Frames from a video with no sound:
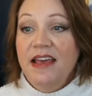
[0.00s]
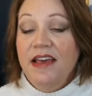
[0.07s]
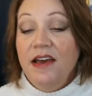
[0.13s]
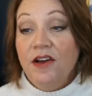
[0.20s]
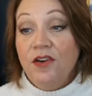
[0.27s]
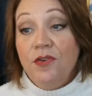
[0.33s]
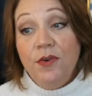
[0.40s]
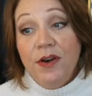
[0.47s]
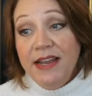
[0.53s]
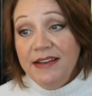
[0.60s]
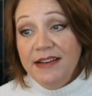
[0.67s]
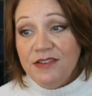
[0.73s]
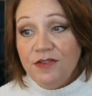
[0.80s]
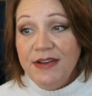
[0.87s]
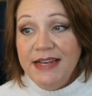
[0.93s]
according
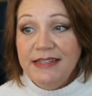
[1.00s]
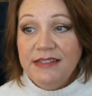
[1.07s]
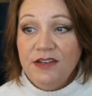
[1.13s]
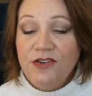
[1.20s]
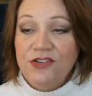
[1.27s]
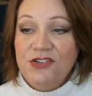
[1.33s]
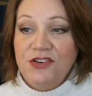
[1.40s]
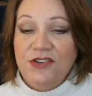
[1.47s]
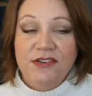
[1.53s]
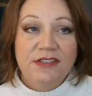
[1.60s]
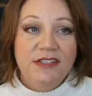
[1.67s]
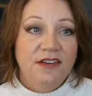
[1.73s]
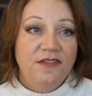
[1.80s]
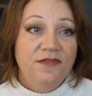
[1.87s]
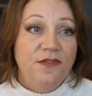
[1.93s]
to
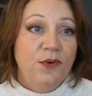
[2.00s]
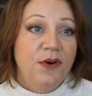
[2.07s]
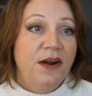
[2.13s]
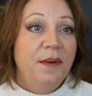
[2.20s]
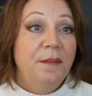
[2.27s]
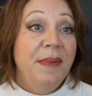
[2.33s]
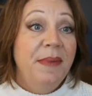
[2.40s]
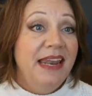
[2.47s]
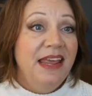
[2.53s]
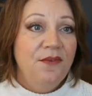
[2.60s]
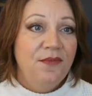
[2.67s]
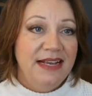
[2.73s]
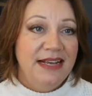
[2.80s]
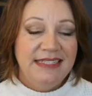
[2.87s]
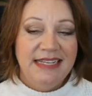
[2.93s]
researchers for many
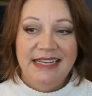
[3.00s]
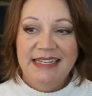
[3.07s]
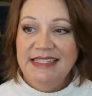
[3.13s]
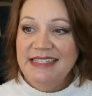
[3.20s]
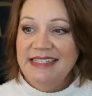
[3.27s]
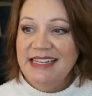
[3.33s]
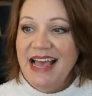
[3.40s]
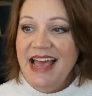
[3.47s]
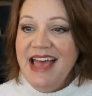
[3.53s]
reasons.